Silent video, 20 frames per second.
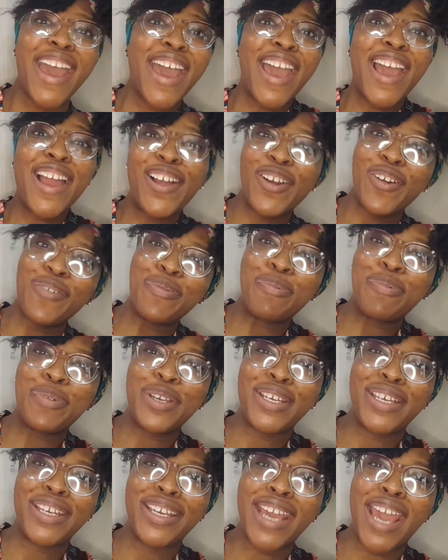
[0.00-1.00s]
Hello
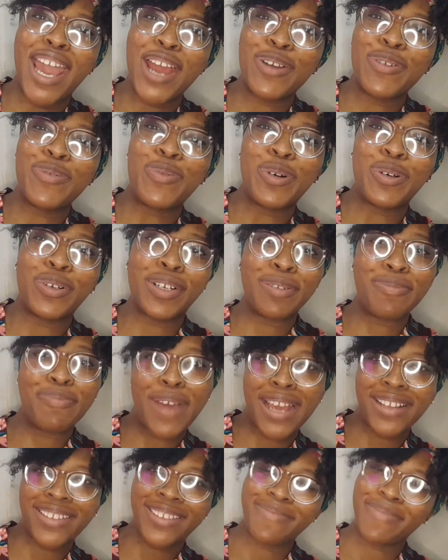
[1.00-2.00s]
everybody and welcome
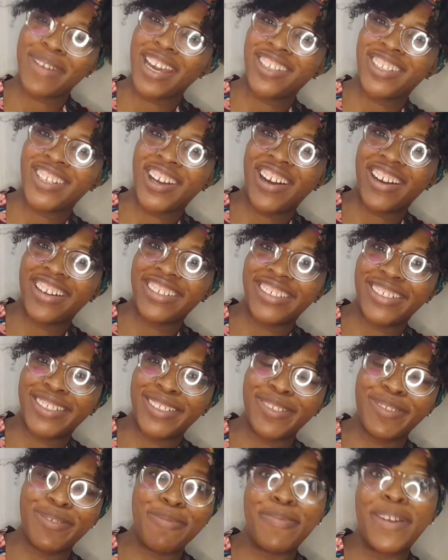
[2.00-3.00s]
back to my
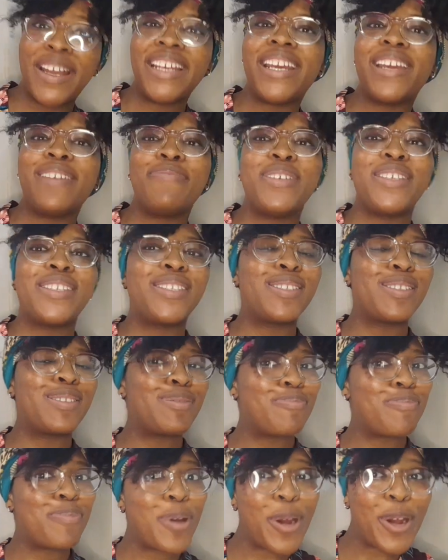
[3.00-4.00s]
channel. My name
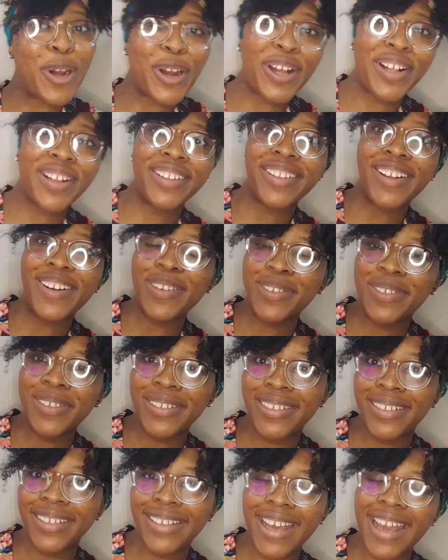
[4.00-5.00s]
is Pearl, also
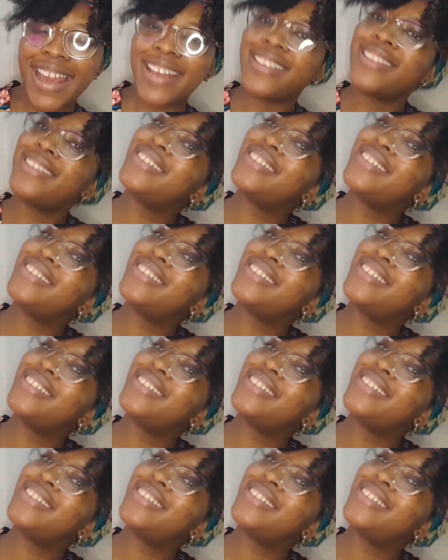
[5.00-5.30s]
known as